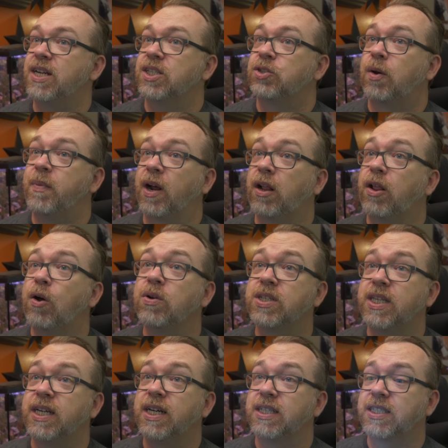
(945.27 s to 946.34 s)
So I'm going to close
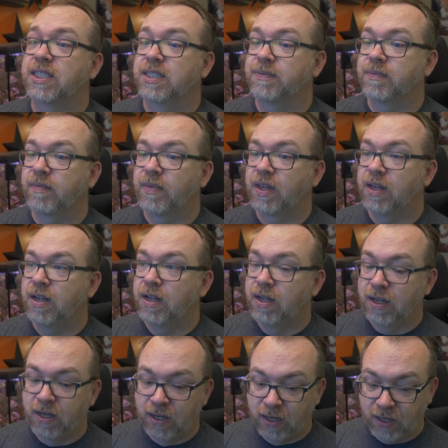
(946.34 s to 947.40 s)
this
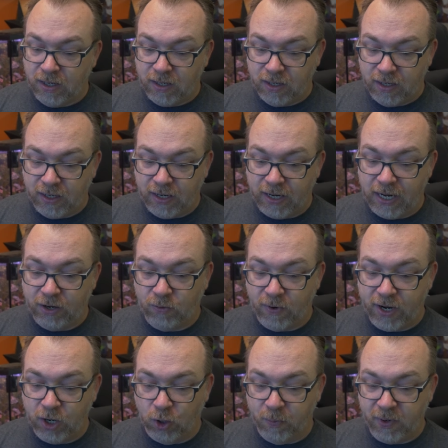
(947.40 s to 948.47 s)
and
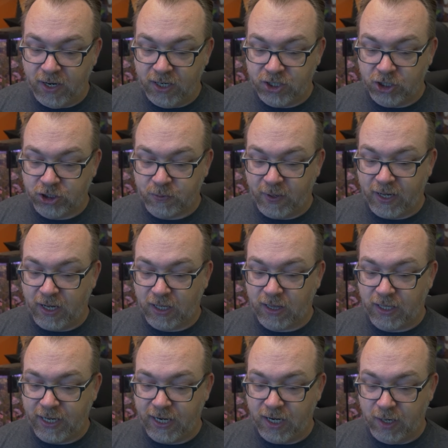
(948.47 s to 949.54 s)
reopen it just so we get
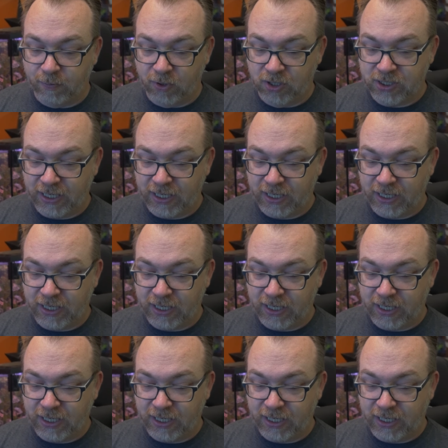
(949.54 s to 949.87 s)
clean numbers